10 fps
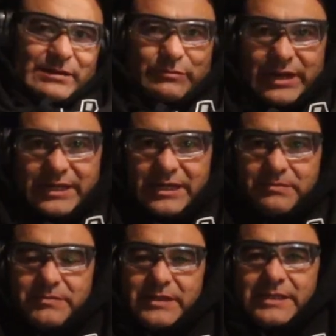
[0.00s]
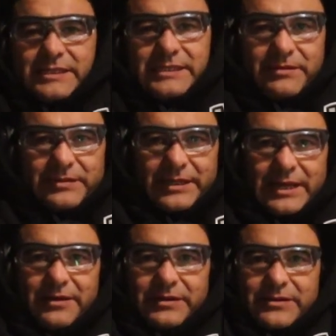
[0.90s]
Back up. Same thing
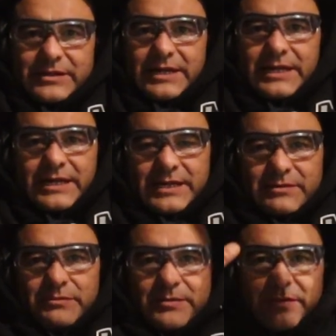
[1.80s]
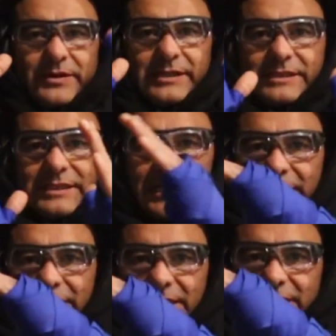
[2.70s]
that way, okay? Remember, it's like
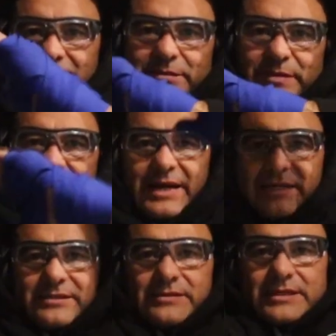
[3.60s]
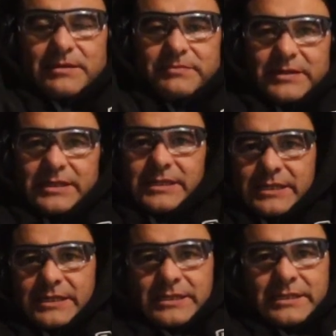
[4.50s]
this and then back. So up,
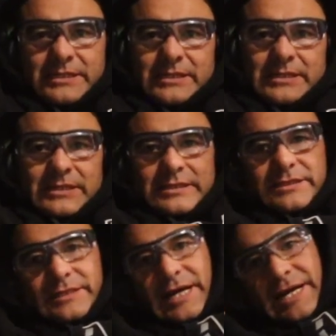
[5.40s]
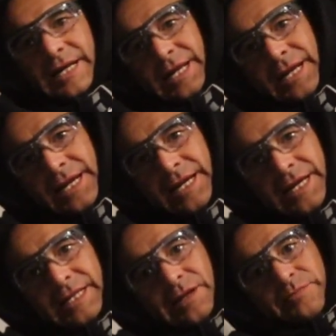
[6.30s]
side,
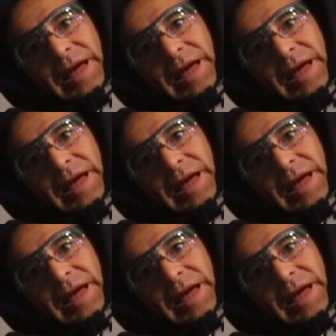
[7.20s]
and then